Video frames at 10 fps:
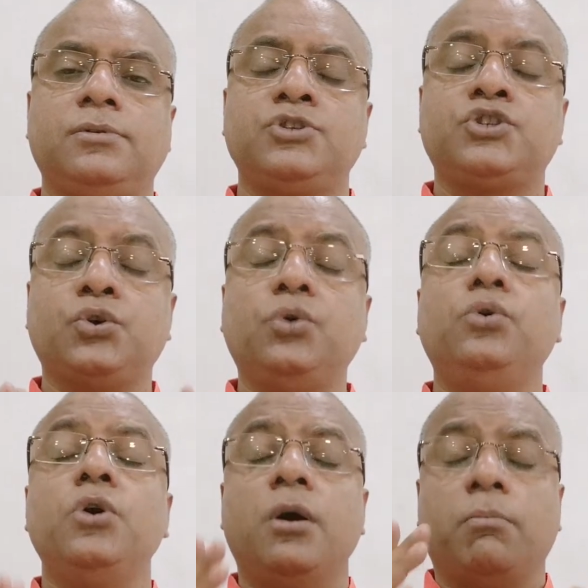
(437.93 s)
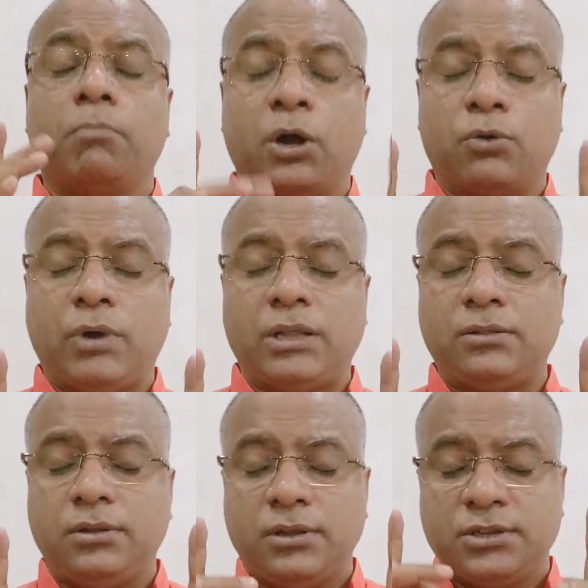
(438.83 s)
So,
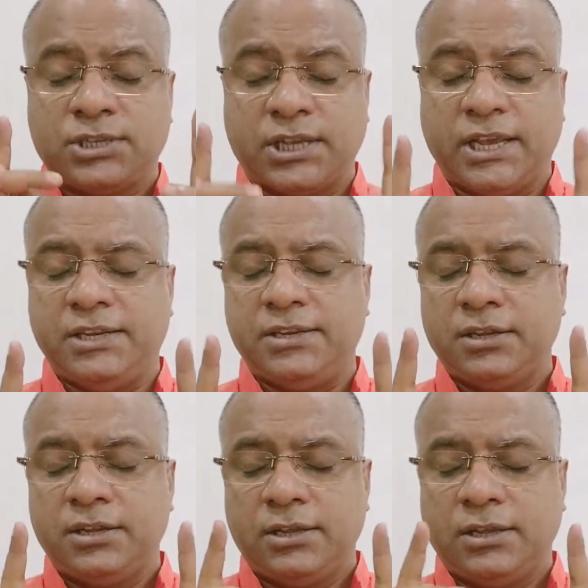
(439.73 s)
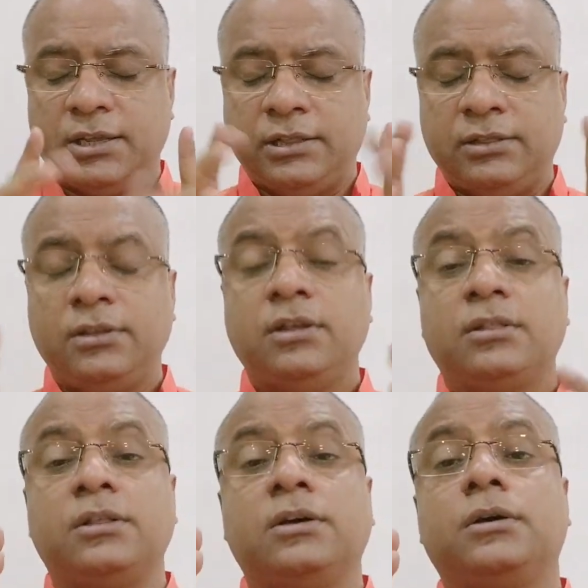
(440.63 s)
Bhagavan said in
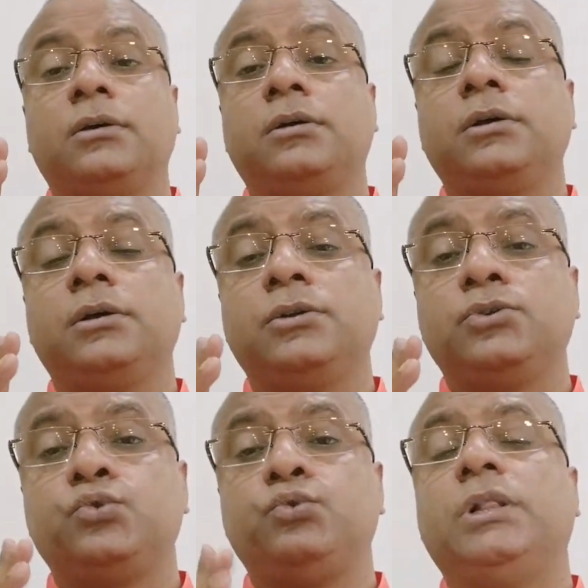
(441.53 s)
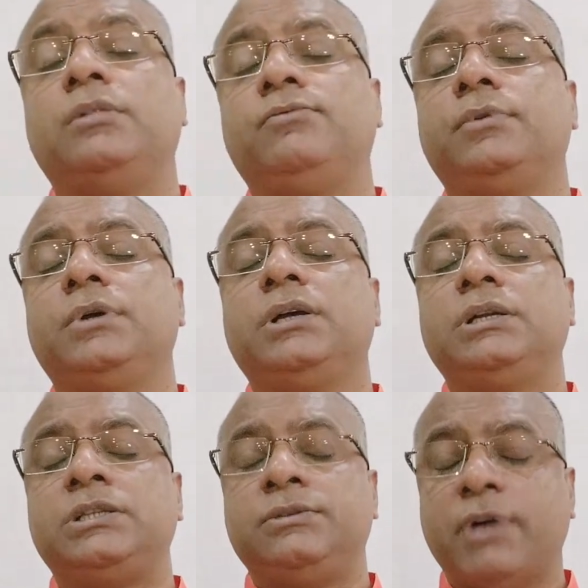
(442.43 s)
the 12
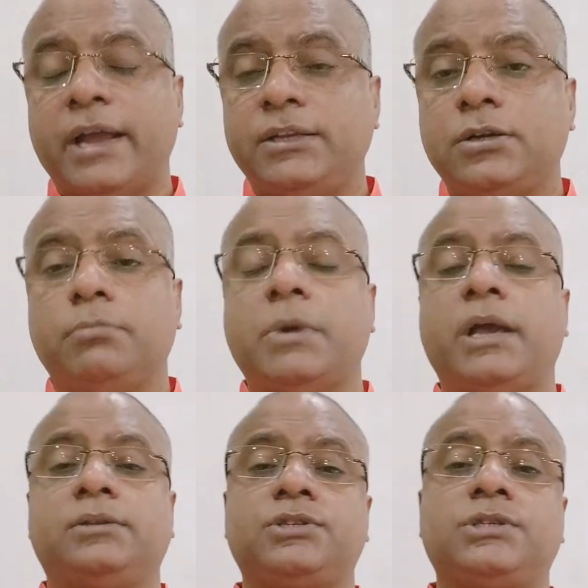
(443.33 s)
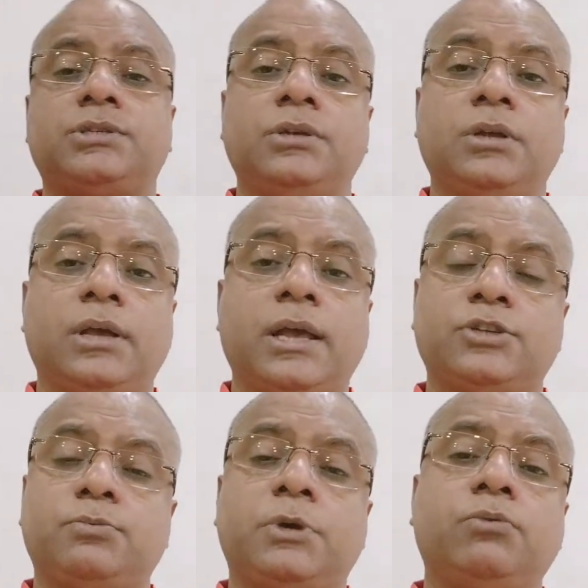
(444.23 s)
divine commands,
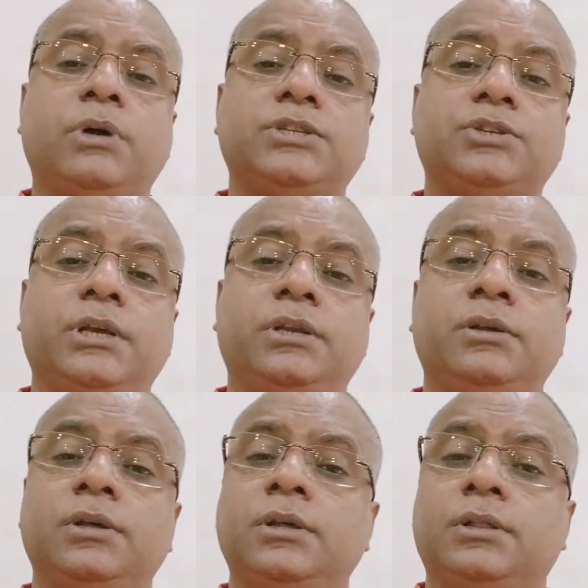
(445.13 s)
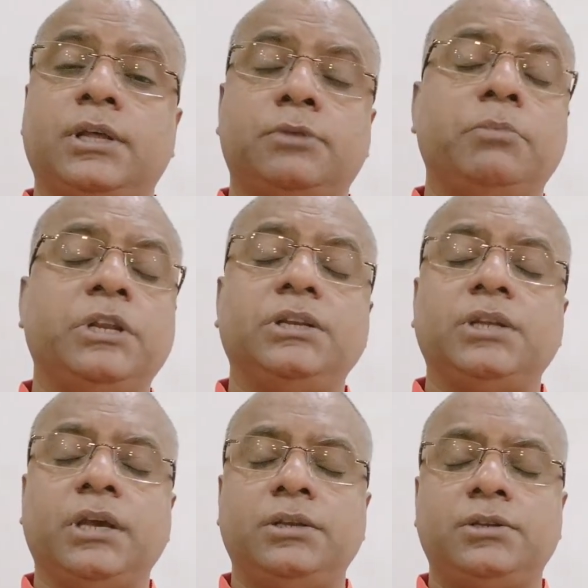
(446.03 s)
as Bhagavan said, that
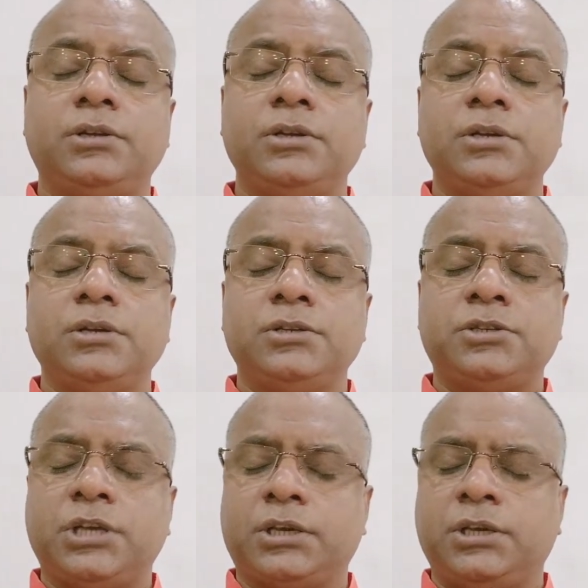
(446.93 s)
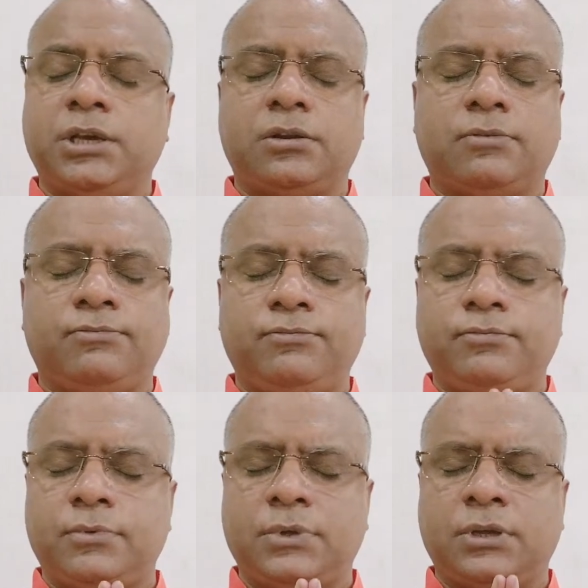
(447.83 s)
meditate, take care of,
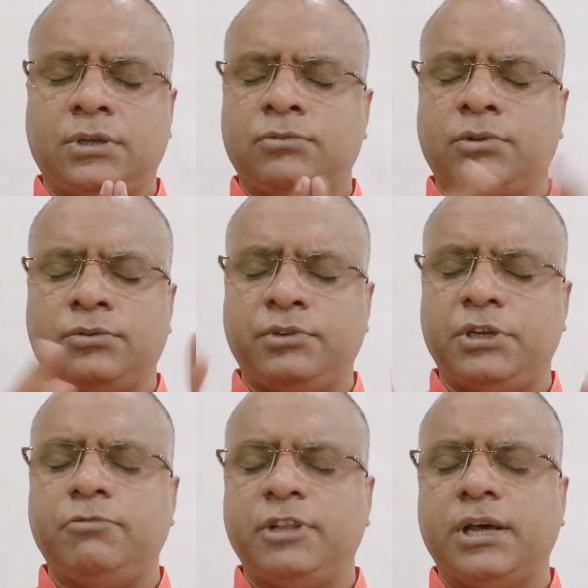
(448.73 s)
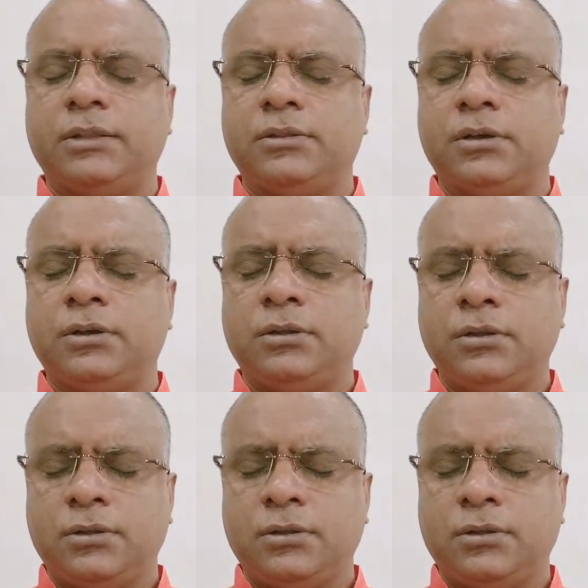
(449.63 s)
read Vedanta,